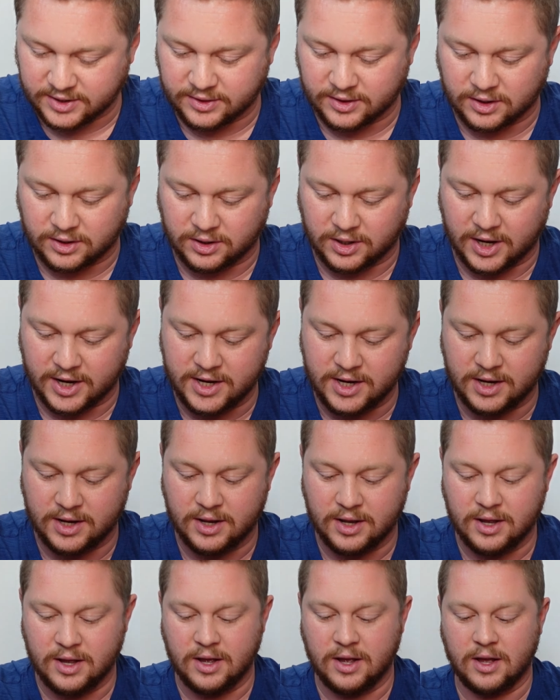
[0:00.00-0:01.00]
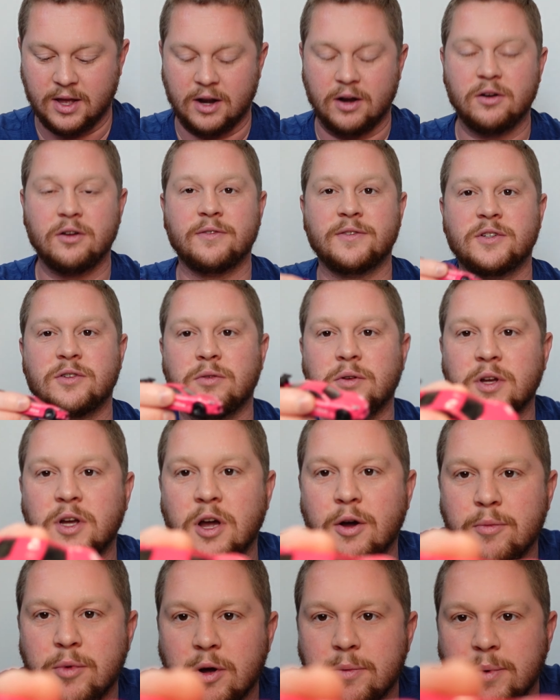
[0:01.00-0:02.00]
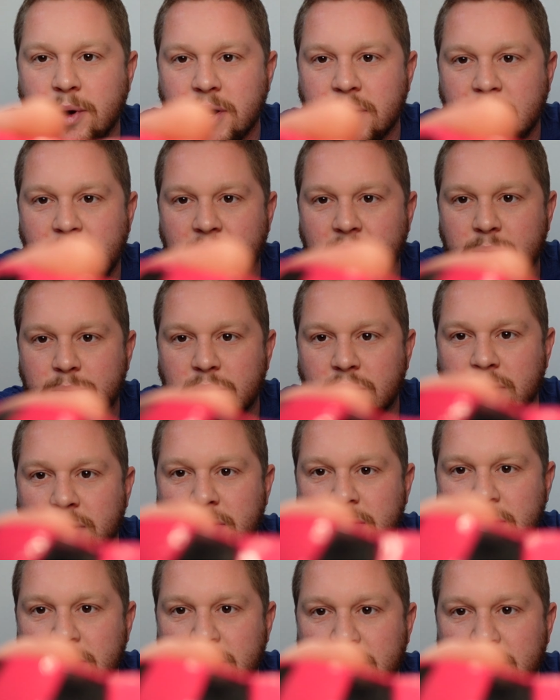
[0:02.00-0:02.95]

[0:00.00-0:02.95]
in the light, I don't know if it's really coming up on camera,